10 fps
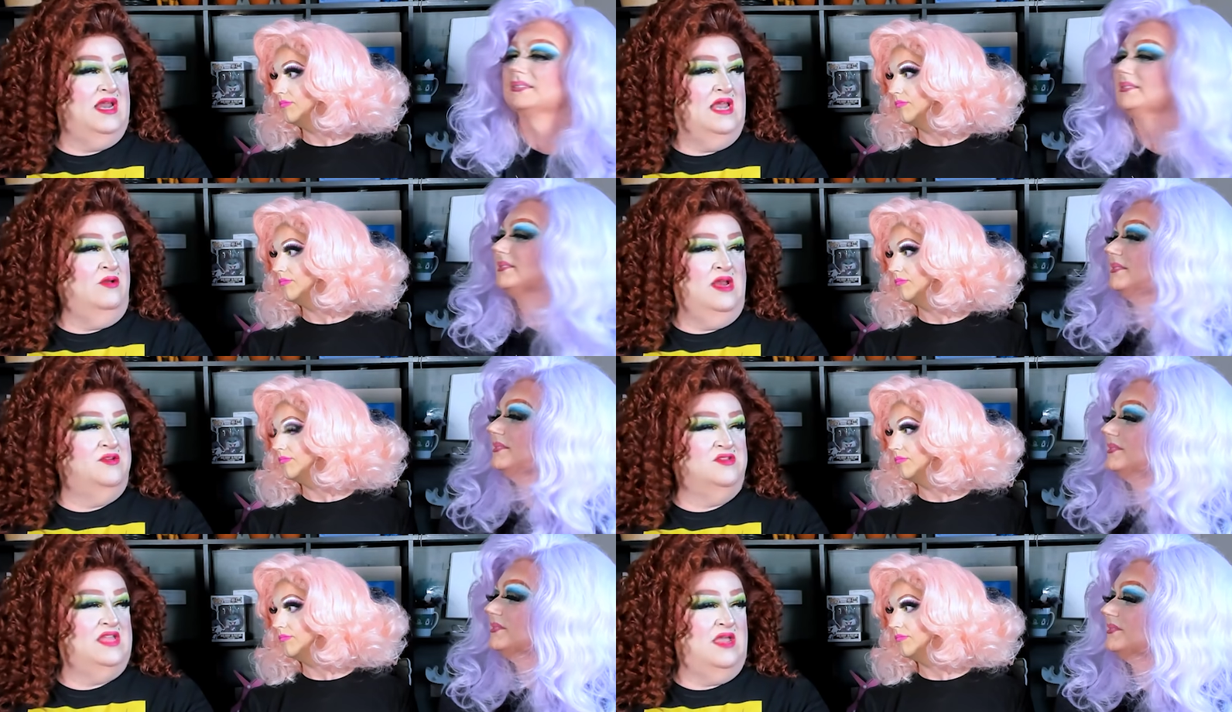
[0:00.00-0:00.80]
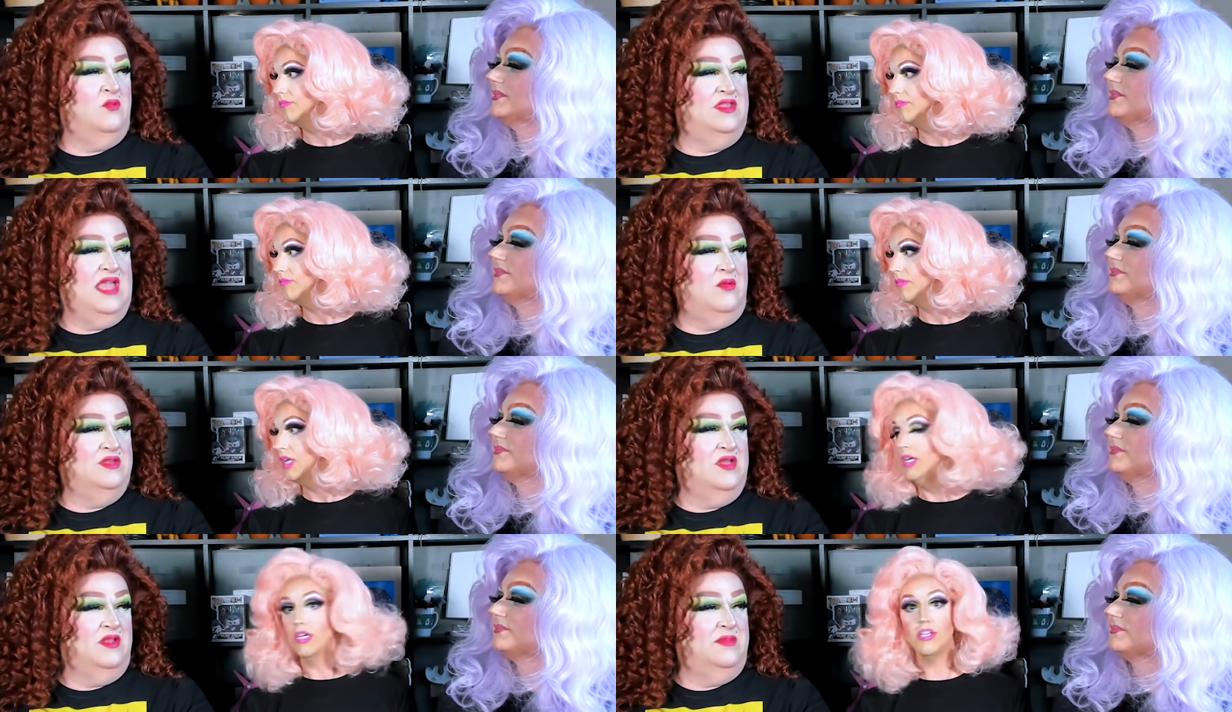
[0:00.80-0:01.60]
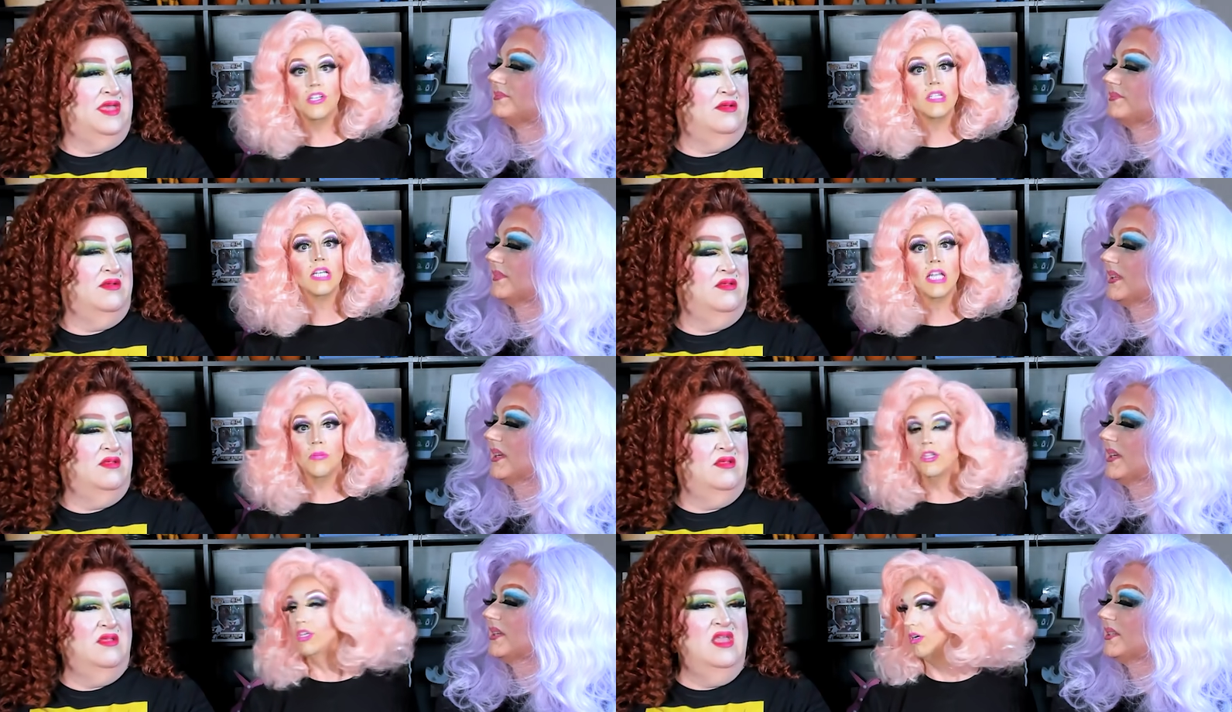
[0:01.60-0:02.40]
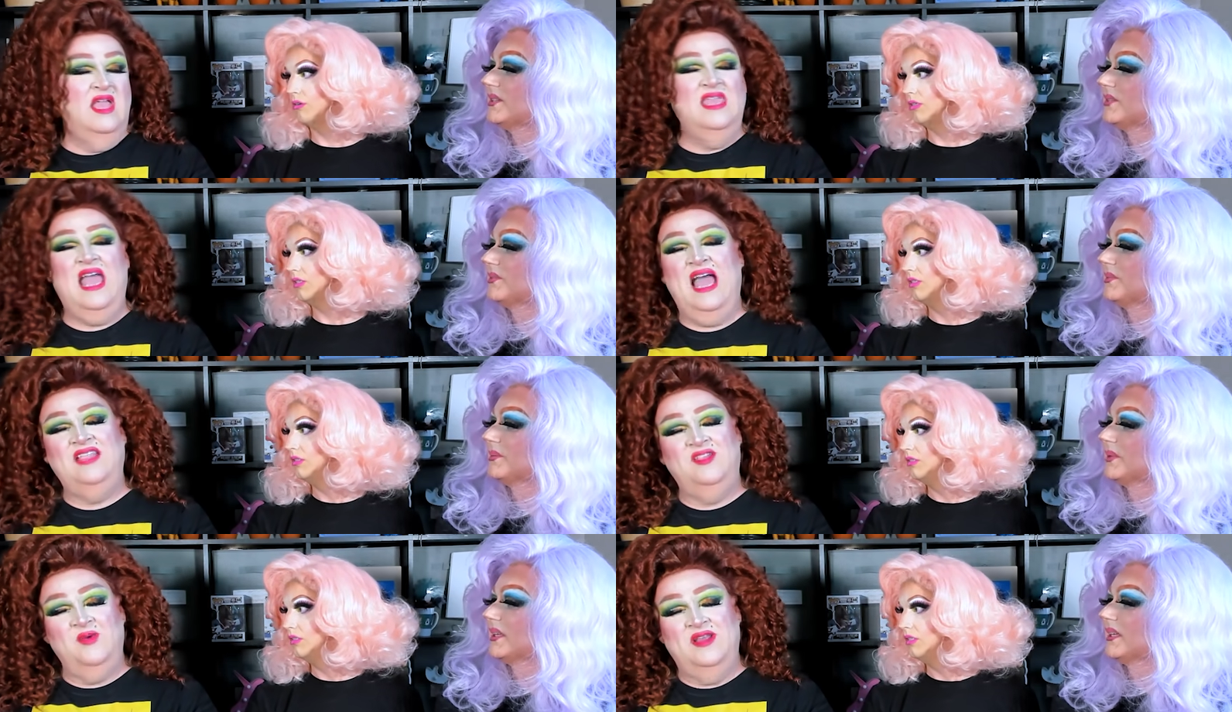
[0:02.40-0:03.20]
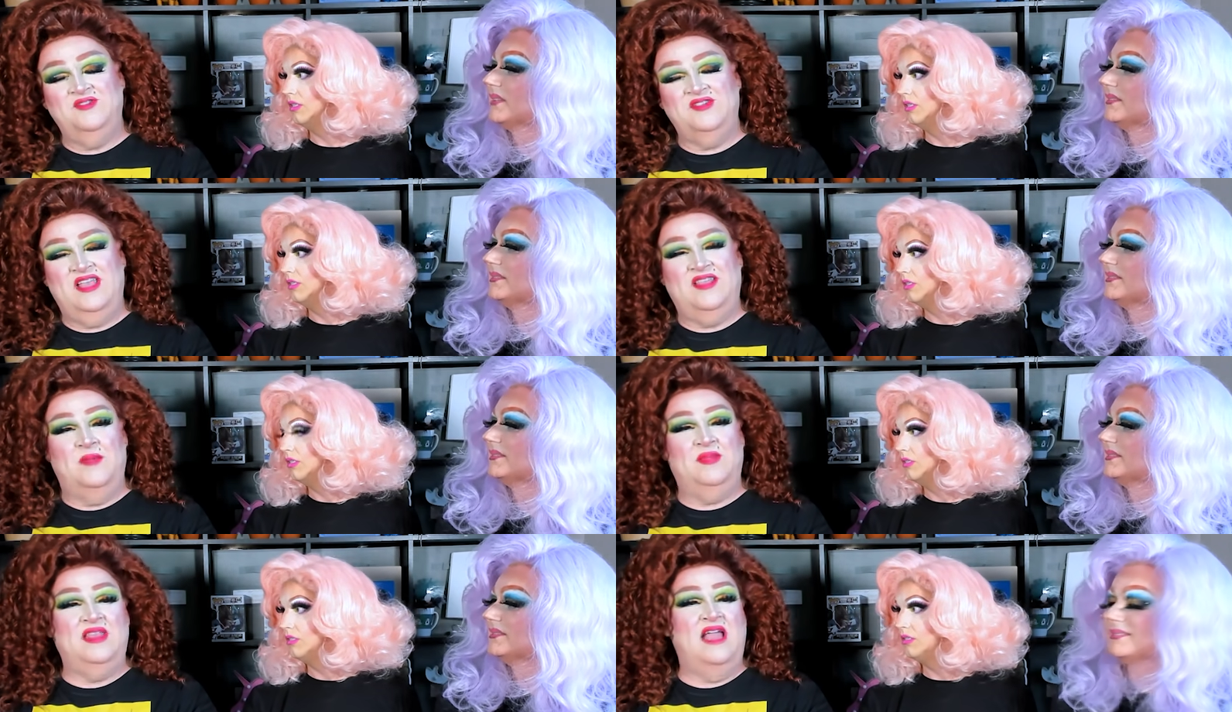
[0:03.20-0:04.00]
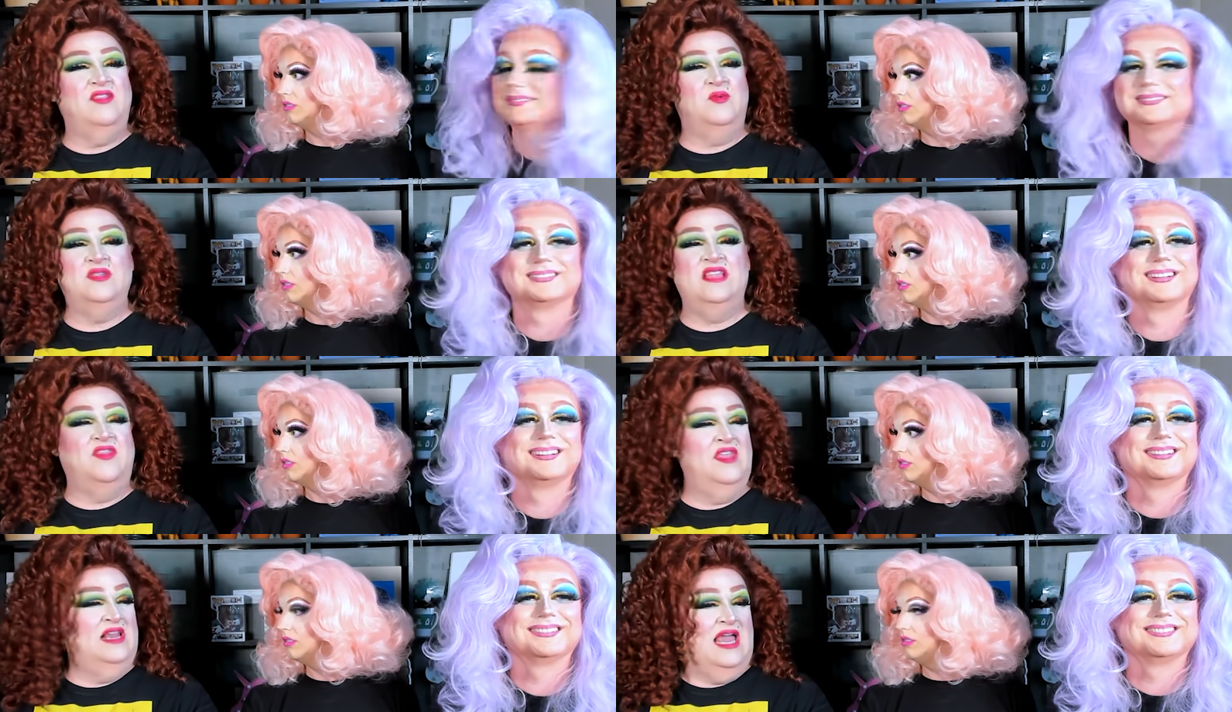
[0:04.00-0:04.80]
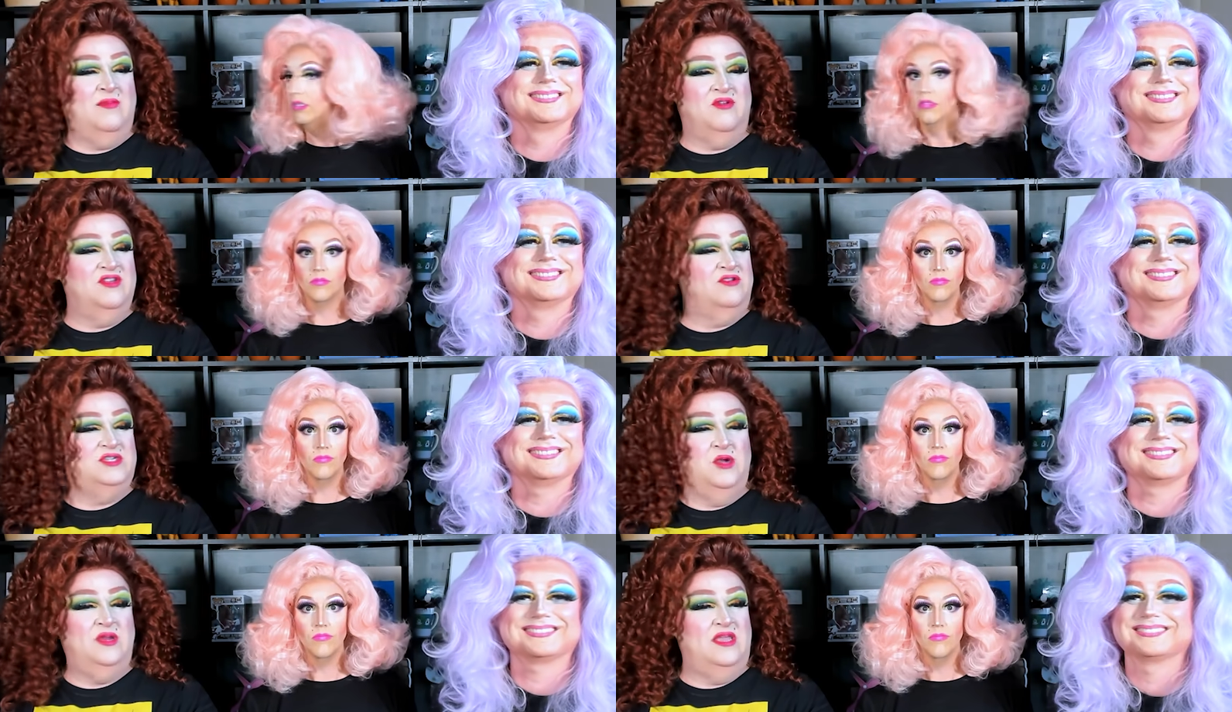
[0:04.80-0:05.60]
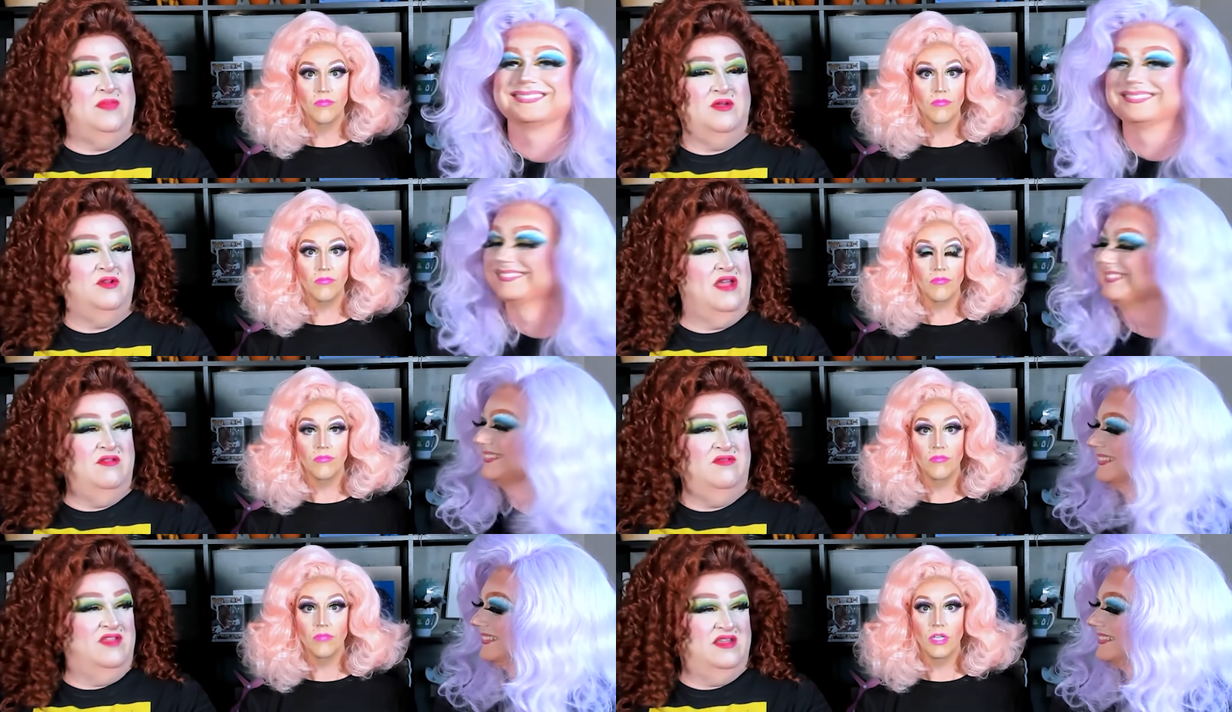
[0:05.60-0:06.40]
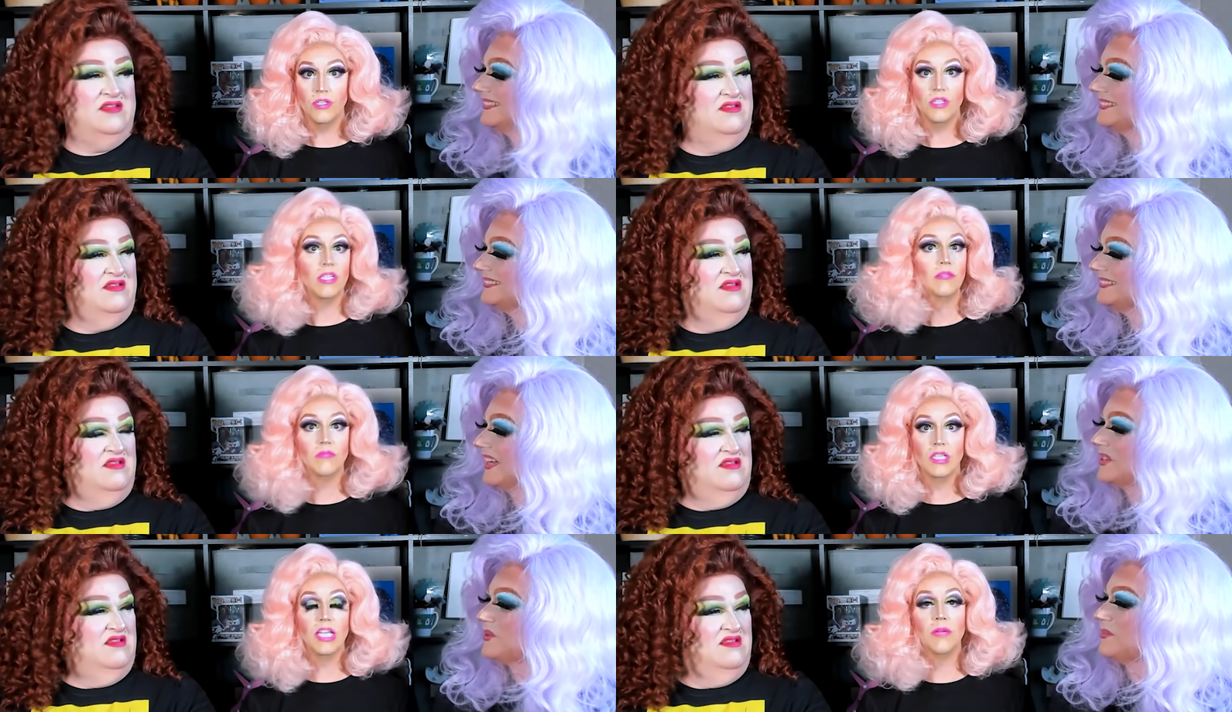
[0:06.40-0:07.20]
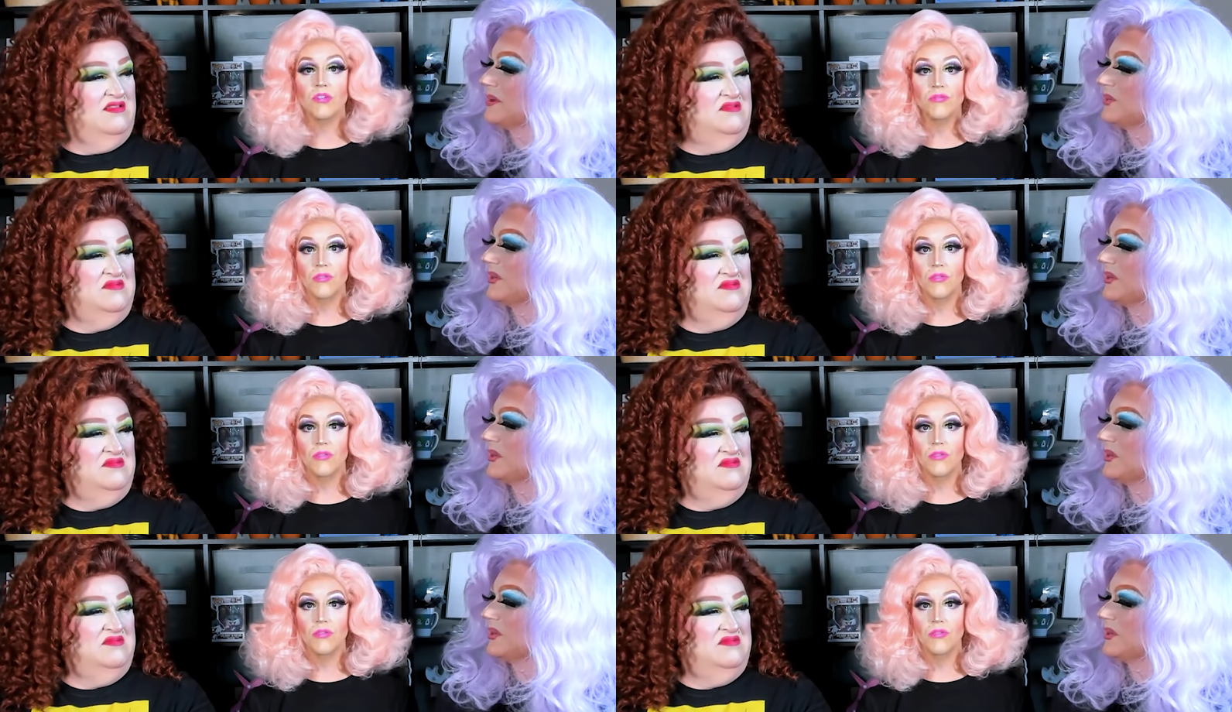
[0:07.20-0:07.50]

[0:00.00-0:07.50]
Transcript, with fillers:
Speaker 1: in. I don't understand what that was all about. Because she's
Speaker 2: a glamour toad.
Speaker 1: Yeah, I do understand that, but that there was nothing glamorous or toady about her outfit. She's a glamour